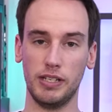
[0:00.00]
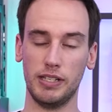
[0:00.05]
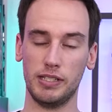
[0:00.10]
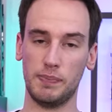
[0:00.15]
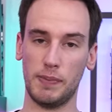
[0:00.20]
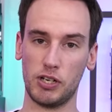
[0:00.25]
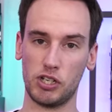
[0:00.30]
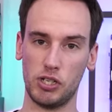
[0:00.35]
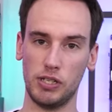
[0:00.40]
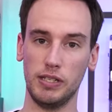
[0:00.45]

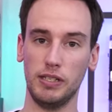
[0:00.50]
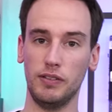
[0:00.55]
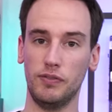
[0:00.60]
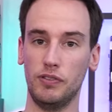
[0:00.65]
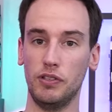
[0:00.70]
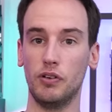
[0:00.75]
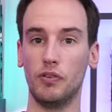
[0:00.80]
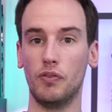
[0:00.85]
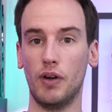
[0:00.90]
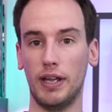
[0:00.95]
especially
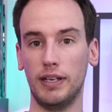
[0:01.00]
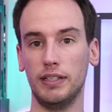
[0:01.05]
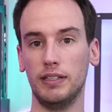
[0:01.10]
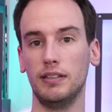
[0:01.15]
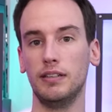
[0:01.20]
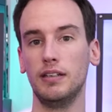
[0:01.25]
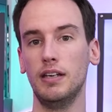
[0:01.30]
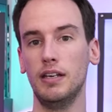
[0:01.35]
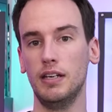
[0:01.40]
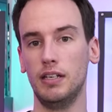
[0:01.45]
if you're
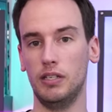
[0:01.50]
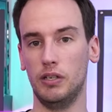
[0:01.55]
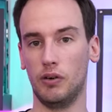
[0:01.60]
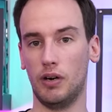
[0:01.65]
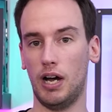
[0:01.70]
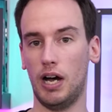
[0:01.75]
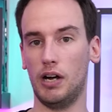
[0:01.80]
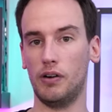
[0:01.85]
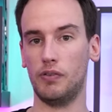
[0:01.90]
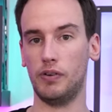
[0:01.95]
running your
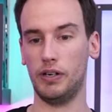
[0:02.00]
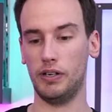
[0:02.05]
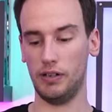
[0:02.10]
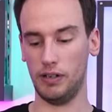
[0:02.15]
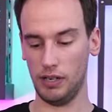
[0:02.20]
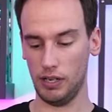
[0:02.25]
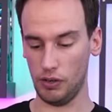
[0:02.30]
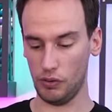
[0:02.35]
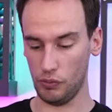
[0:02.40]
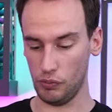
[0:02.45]
hardware
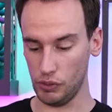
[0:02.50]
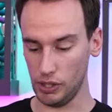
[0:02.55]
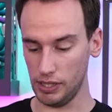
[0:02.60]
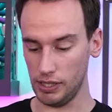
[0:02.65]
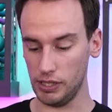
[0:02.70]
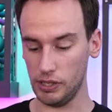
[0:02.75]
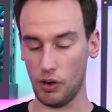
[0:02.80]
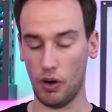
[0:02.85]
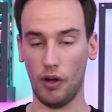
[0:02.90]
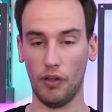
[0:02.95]

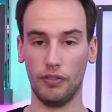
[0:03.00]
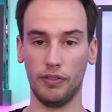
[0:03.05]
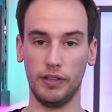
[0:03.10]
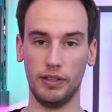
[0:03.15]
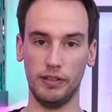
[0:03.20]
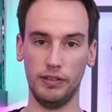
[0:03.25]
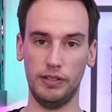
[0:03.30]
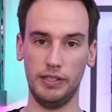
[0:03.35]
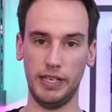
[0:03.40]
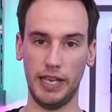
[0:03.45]
really on
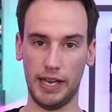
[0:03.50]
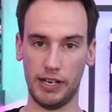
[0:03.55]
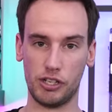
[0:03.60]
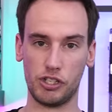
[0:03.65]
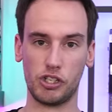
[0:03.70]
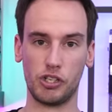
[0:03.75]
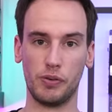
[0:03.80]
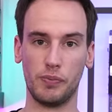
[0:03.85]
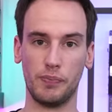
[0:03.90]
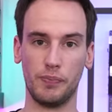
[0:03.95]
the
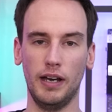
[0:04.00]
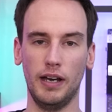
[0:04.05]
edge.